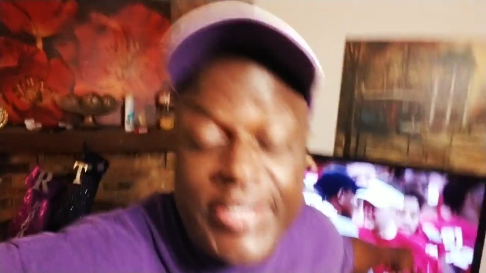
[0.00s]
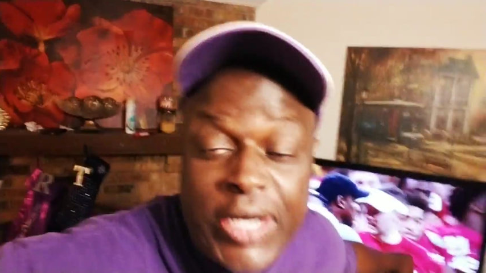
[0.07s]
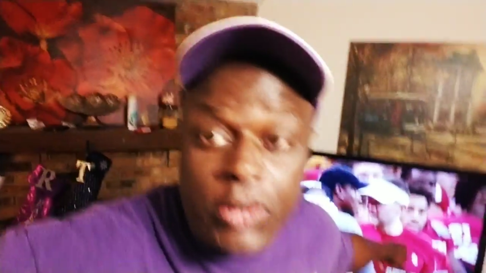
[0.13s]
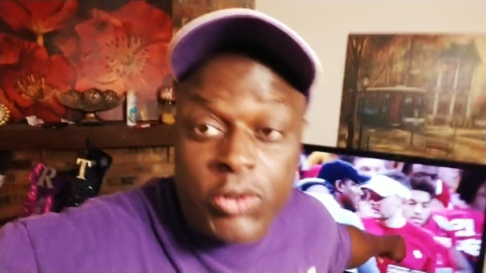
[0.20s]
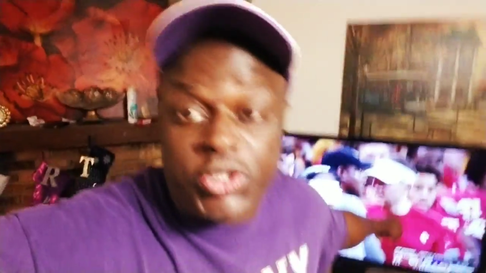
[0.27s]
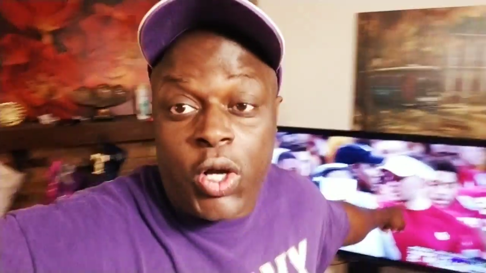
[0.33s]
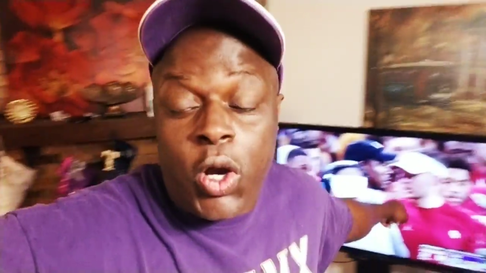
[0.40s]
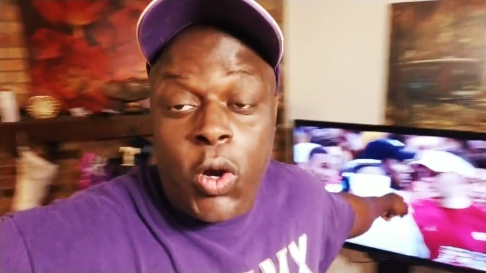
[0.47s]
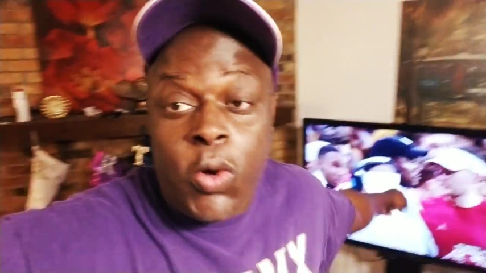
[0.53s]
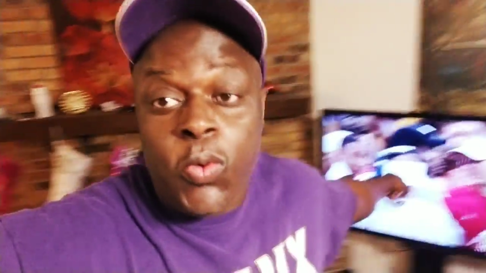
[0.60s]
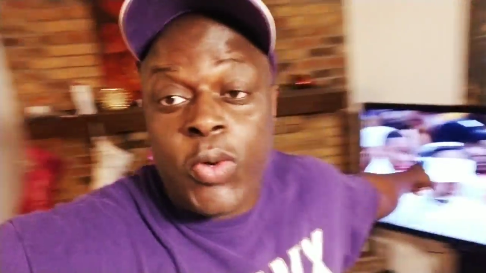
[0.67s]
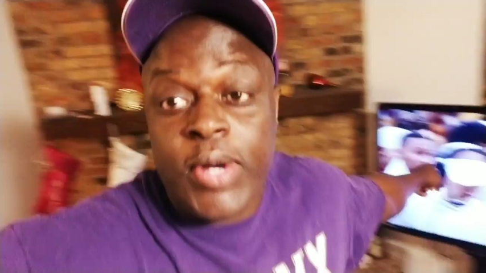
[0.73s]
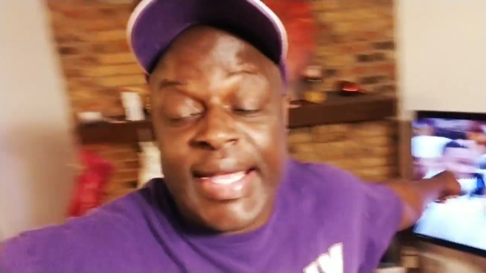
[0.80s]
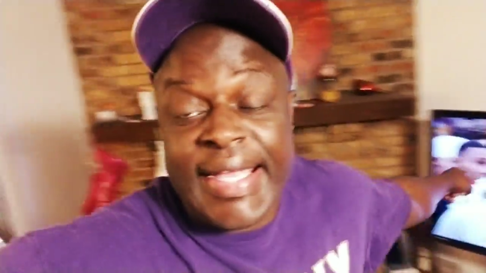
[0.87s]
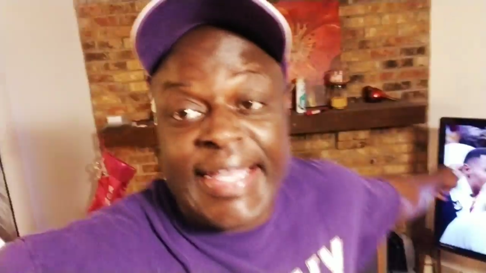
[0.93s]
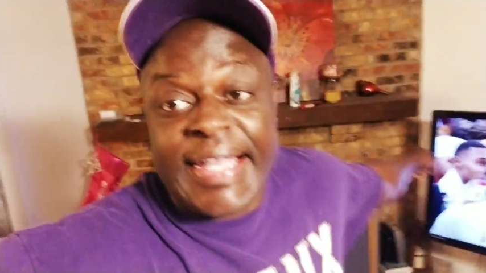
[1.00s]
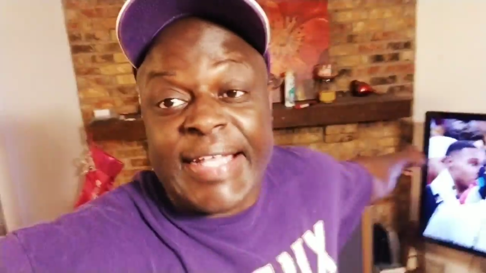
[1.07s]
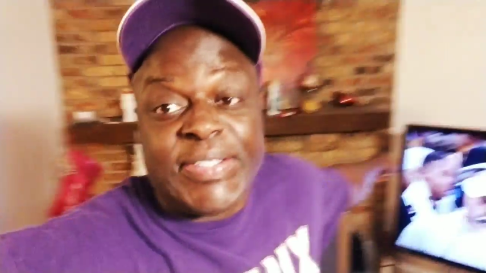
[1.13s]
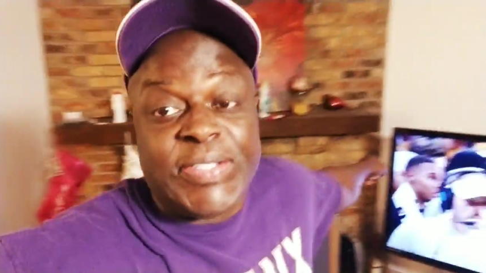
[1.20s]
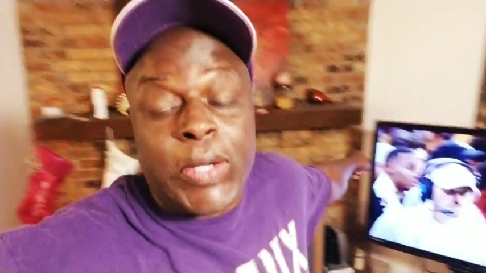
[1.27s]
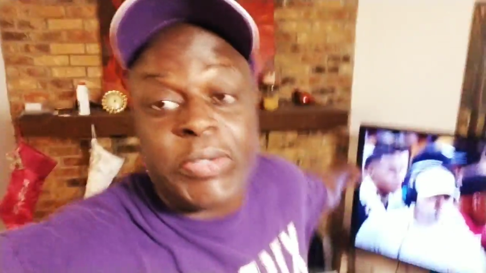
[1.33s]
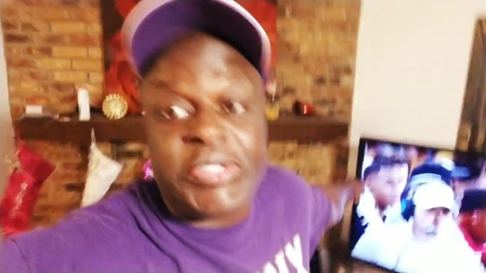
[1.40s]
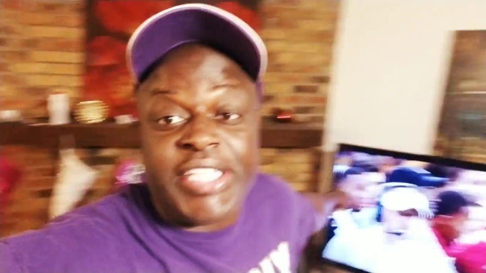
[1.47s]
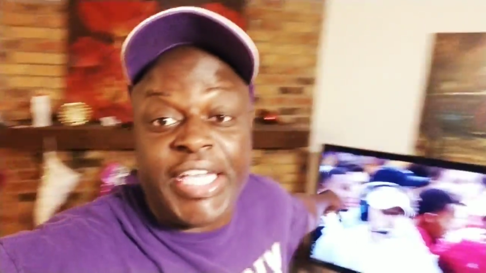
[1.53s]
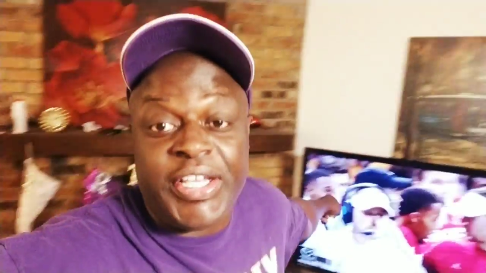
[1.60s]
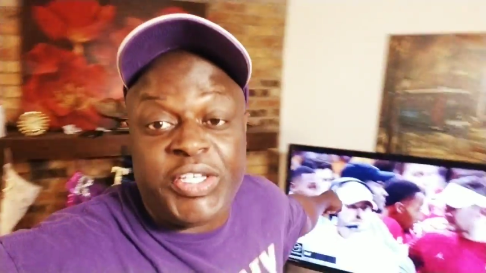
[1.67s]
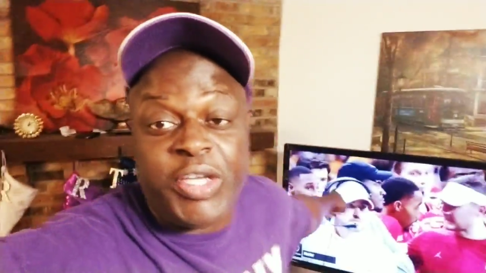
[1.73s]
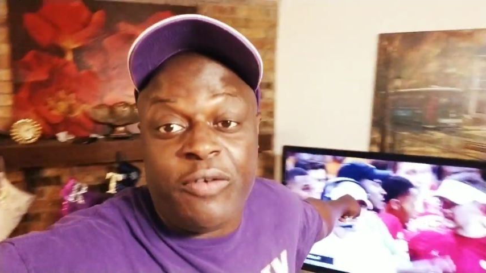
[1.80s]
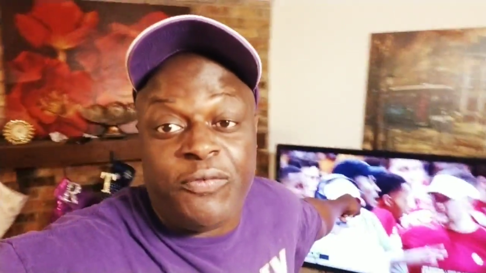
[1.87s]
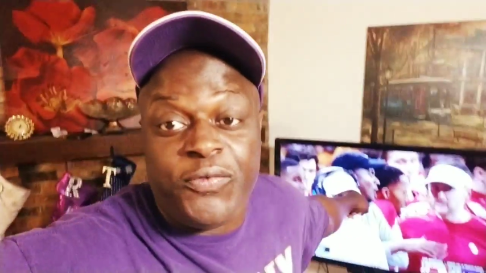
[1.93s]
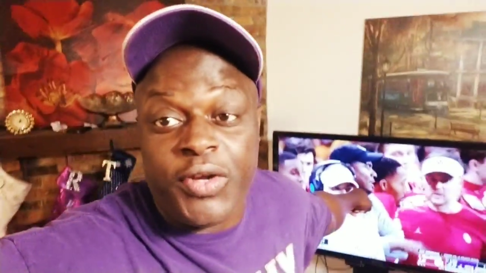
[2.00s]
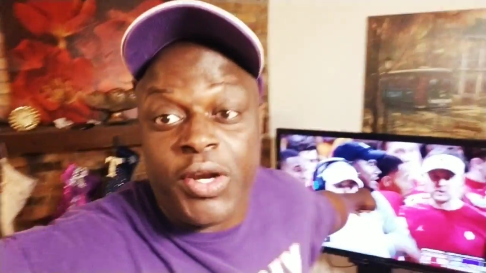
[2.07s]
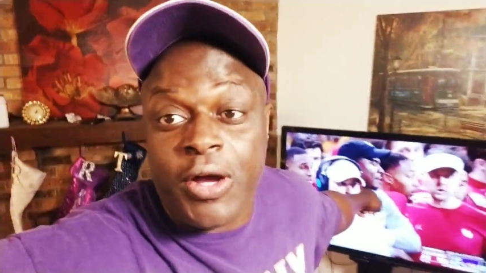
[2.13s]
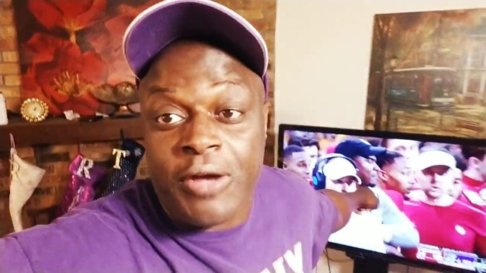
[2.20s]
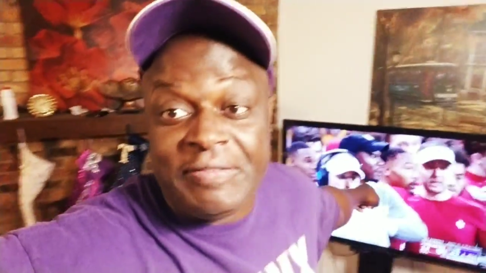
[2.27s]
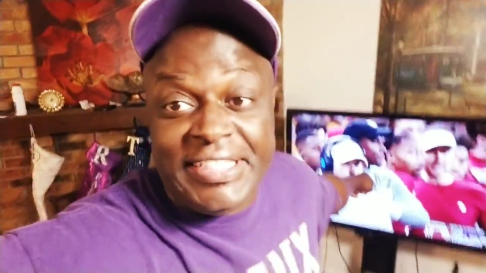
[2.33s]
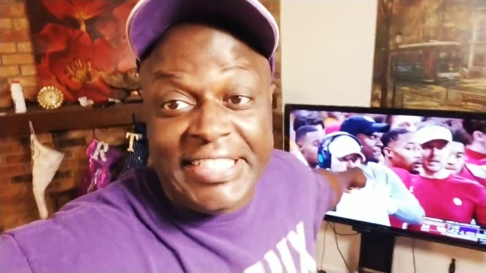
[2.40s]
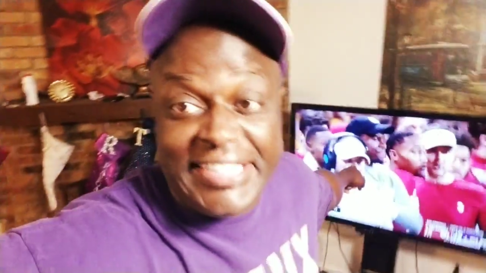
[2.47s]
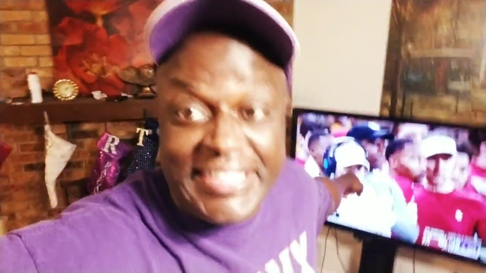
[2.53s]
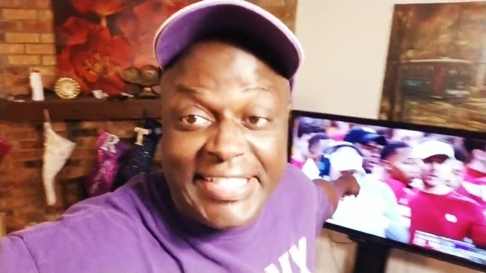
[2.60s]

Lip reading: Coach O, don't take your foot off this